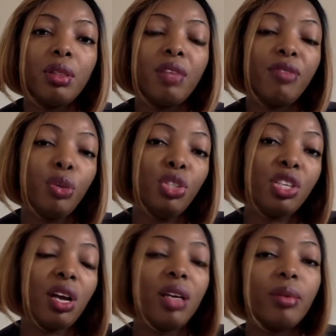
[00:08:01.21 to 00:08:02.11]
flu
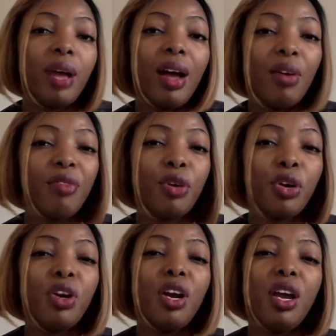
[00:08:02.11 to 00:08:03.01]
shot.
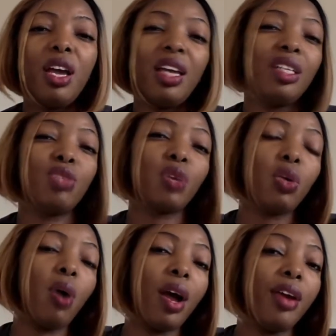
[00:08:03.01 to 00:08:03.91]
However, it is
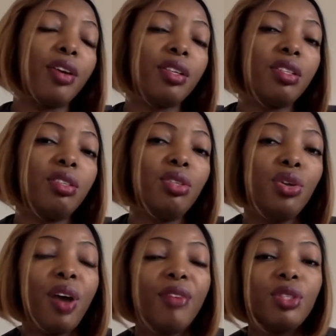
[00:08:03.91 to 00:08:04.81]
required.
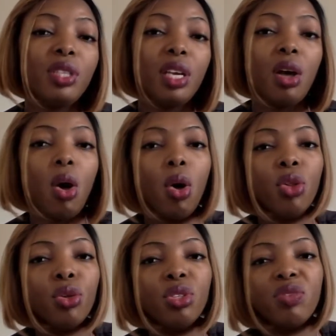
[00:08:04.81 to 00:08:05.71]
You have to take all
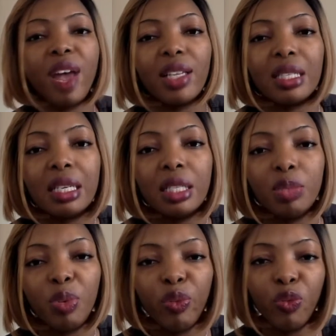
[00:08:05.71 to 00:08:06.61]
those vaccines
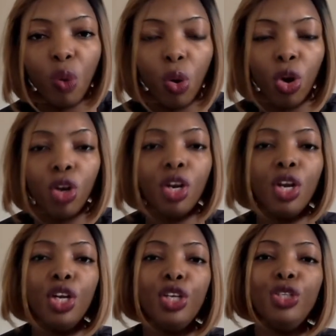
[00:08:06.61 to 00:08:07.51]
before
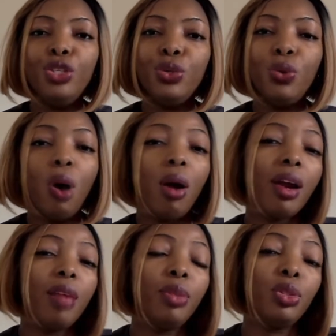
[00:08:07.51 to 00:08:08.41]
you are
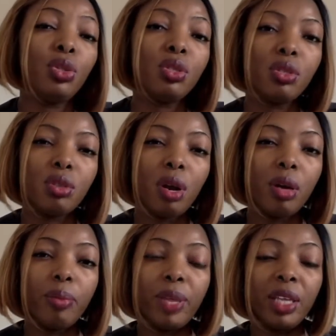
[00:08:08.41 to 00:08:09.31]
able to start.
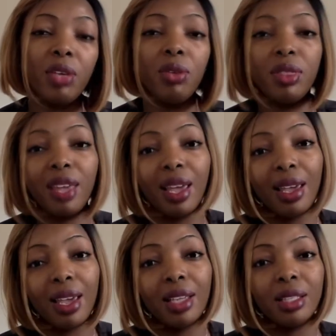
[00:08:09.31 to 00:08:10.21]
But the good thing
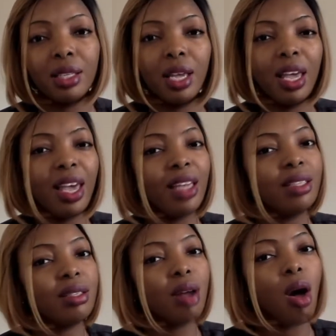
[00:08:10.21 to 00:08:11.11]
is
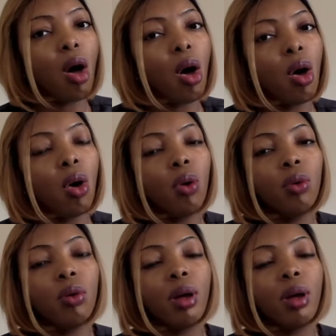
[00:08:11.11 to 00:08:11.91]
it's all